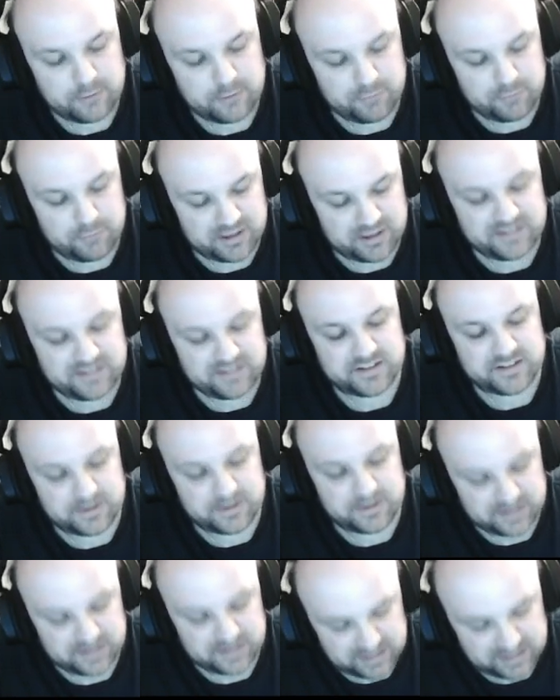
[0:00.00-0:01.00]
Plus, go to
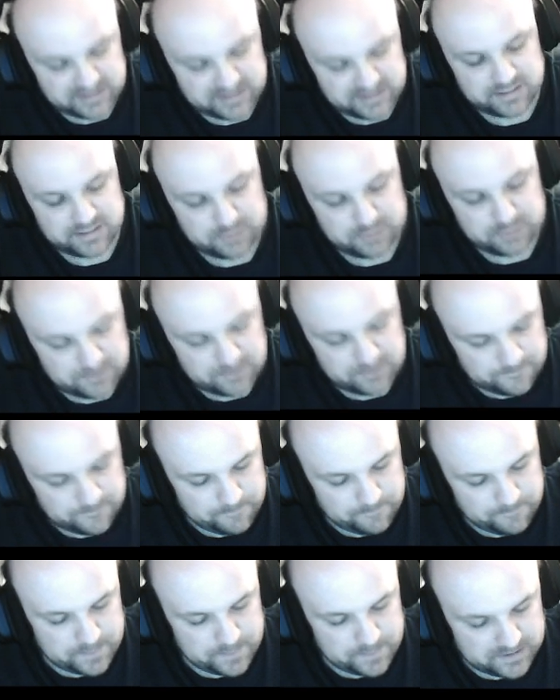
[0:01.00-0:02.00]
the next number,
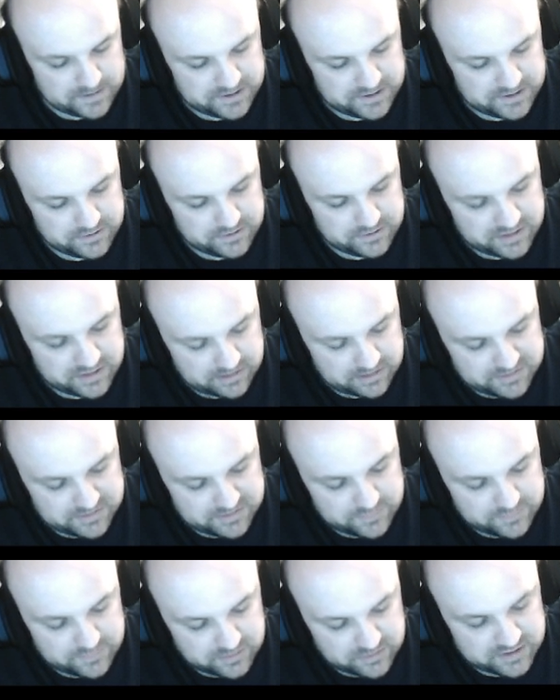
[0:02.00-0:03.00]
2 times
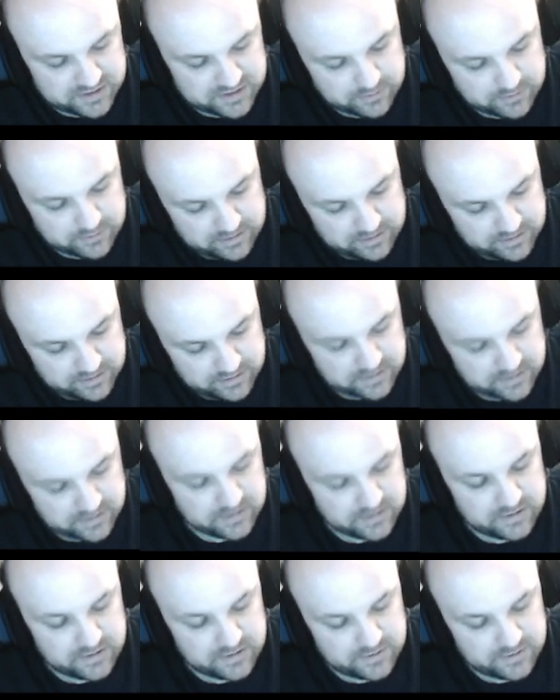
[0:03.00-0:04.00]
4 squared
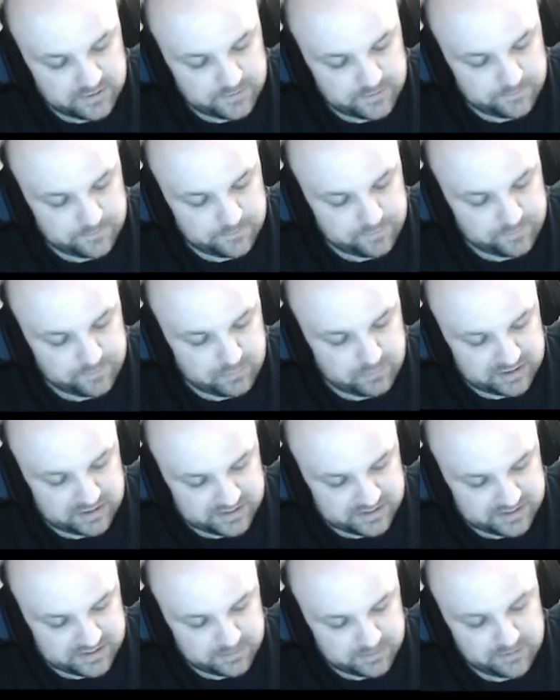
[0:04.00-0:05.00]
minus
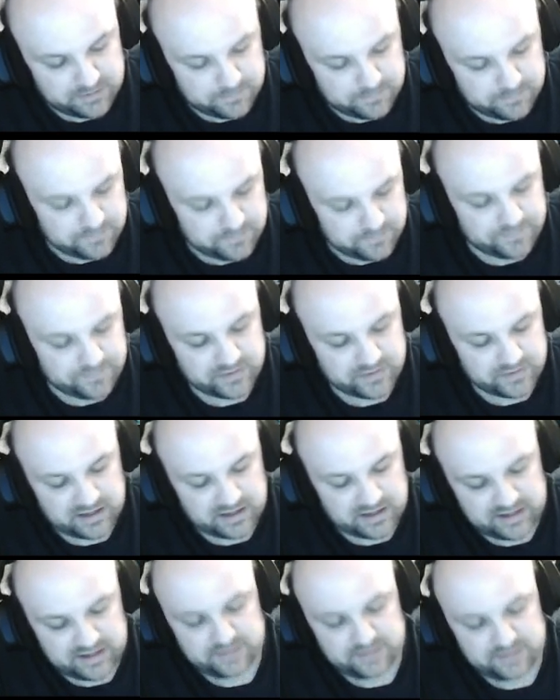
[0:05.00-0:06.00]
1.
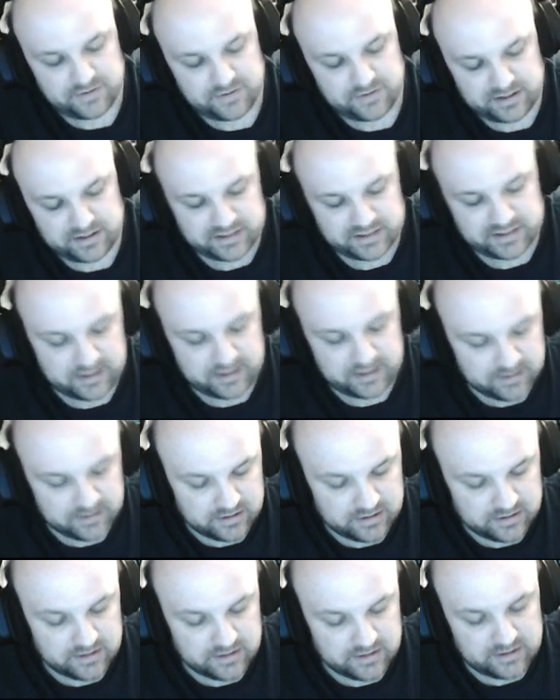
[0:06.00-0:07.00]
And finally,
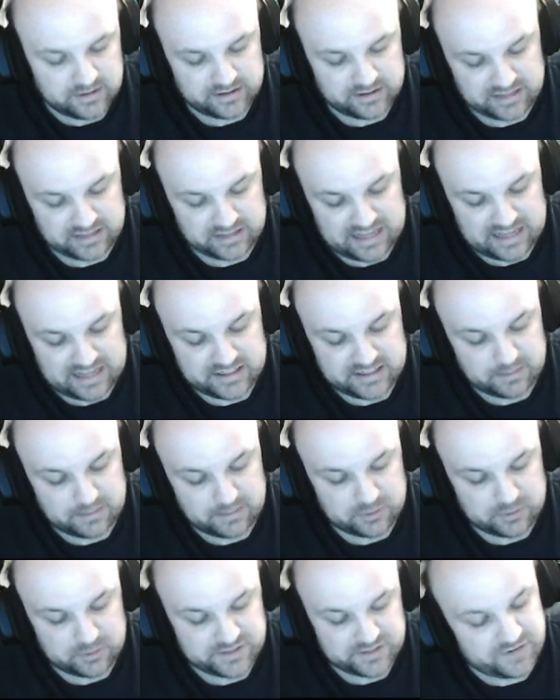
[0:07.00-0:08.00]
the last number
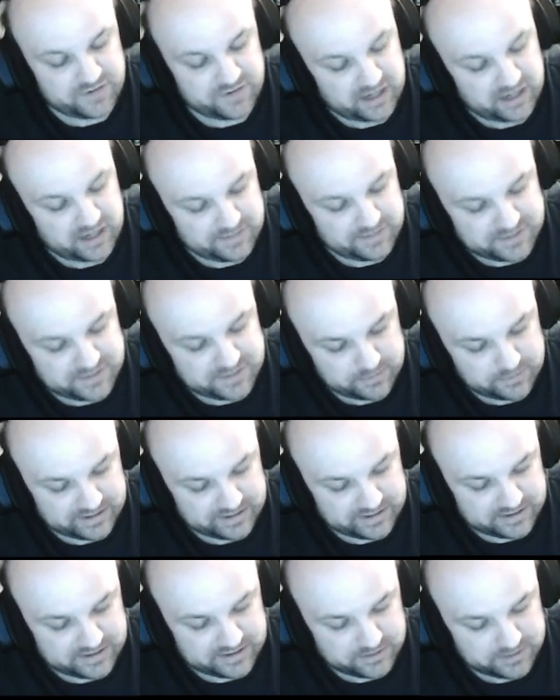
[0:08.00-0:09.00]
is 5, so we get
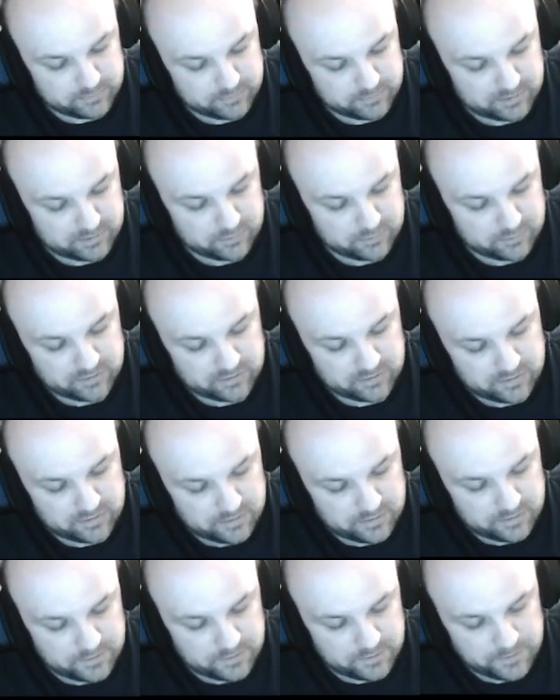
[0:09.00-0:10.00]
to do one more.
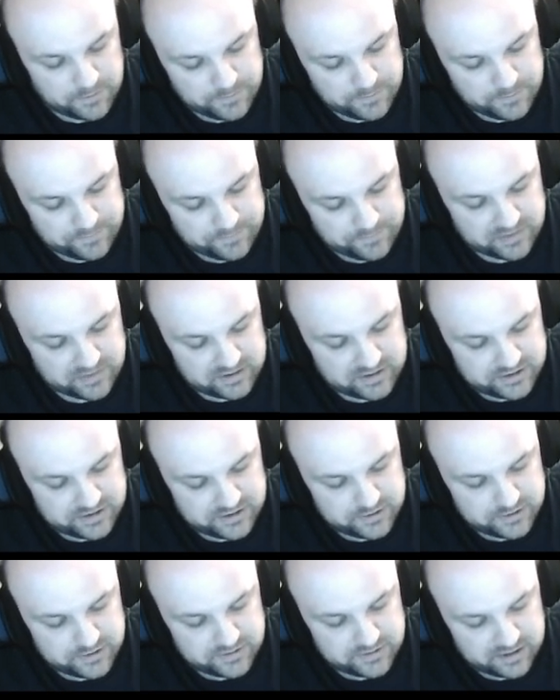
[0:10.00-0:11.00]

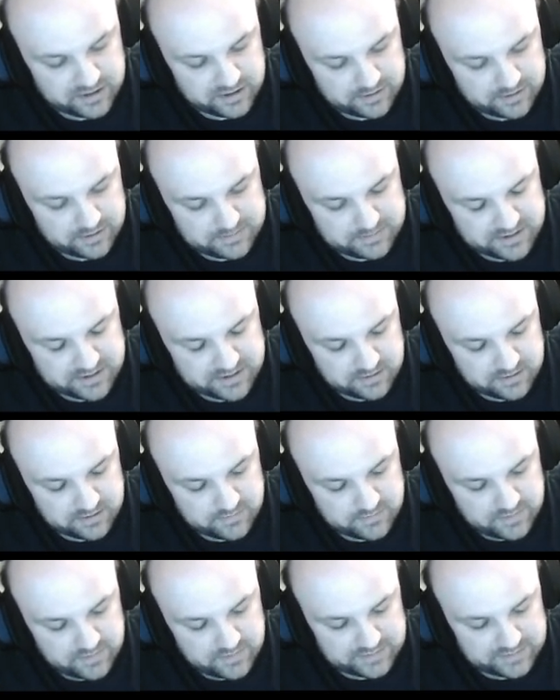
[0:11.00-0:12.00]
2 times
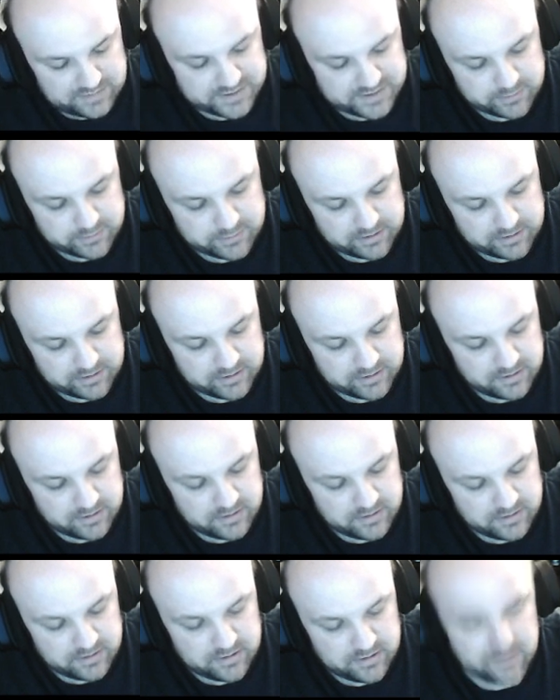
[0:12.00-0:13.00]
5 squared
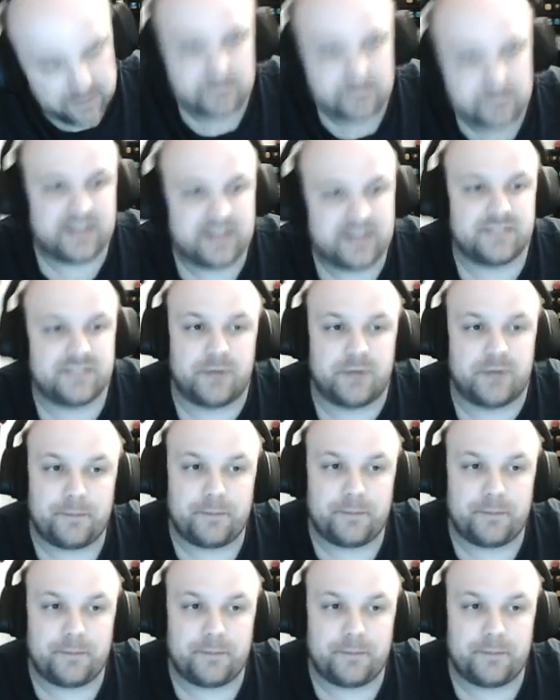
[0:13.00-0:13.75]
minus 1.